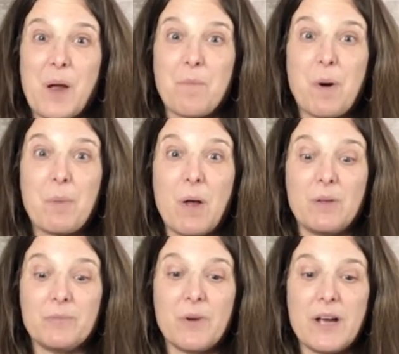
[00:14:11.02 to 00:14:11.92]
Purple,
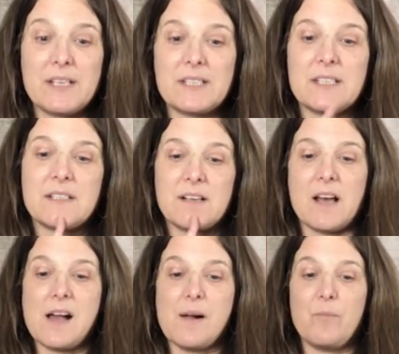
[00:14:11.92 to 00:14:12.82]
right?
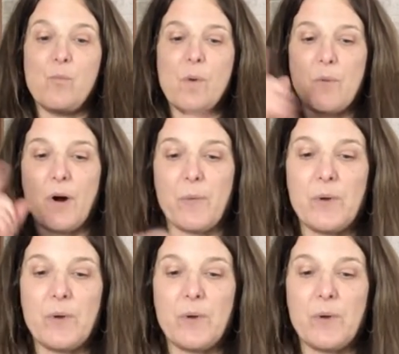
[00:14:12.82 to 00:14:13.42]
One more.